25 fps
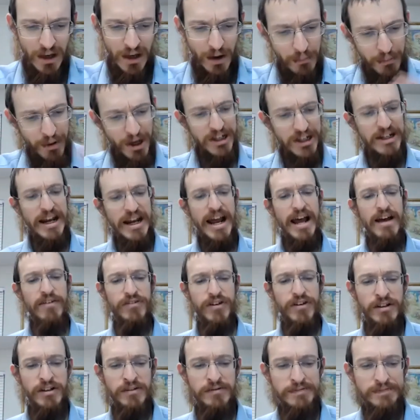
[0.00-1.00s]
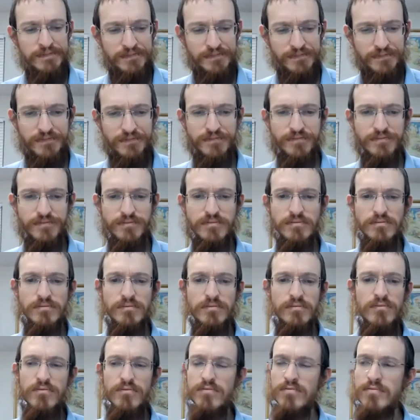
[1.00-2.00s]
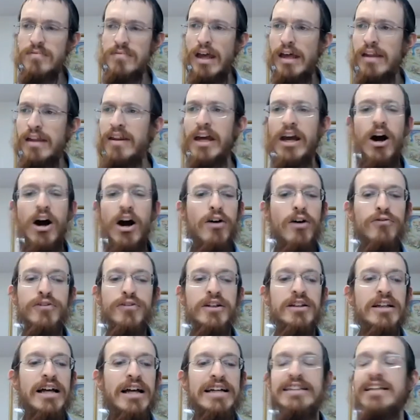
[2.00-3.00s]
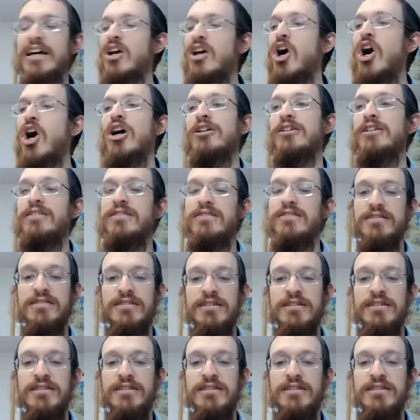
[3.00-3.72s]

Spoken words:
But in heaven, they all feel like that harlot.